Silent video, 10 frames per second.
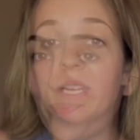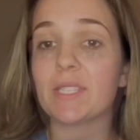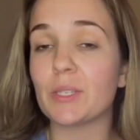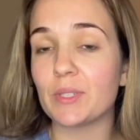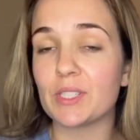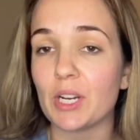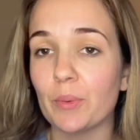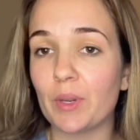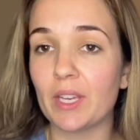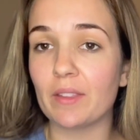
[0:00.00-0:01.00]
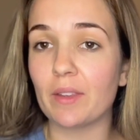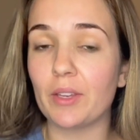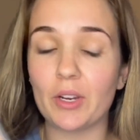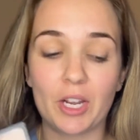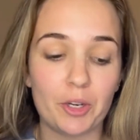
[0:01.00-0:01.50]
So to start with
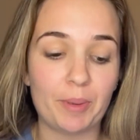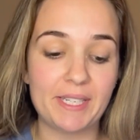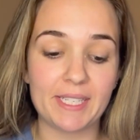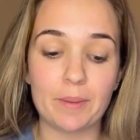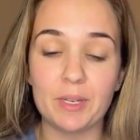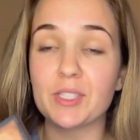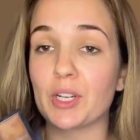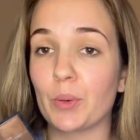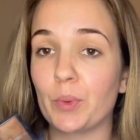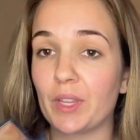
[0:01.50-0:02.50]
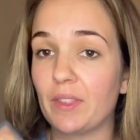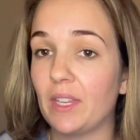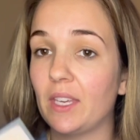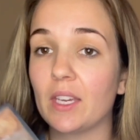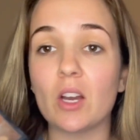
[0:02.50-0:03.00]
your underpainting, I'm going to start with
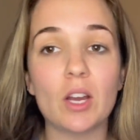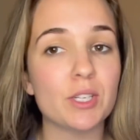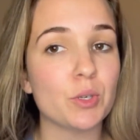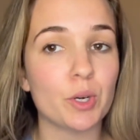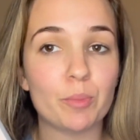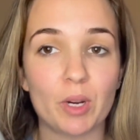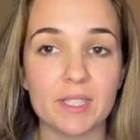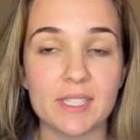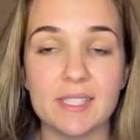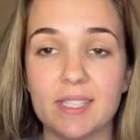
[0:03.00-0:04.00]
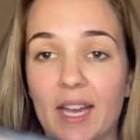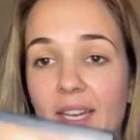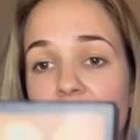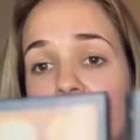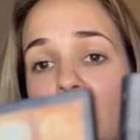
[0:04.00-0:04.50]
the contour bronzing side.